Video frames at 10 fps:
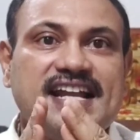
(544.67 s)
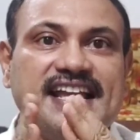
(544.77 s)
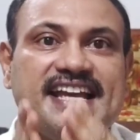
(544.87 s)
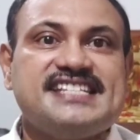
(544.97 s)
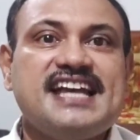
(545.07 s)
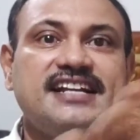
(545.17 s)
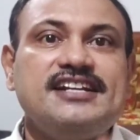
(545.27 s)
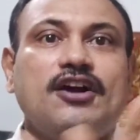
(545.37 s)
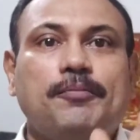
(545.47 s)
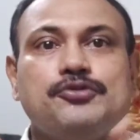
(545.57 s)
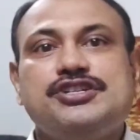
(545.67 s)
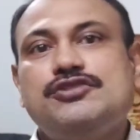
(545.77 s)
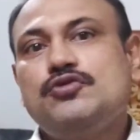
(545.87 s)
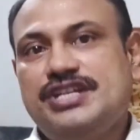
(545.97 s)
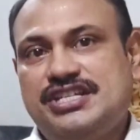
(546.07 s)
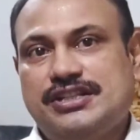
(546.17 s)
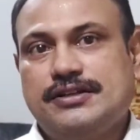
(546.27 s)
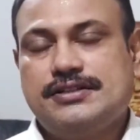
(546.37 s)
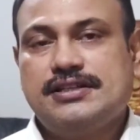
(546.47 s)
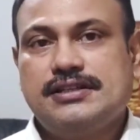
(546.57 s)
are exactly opposite to each other.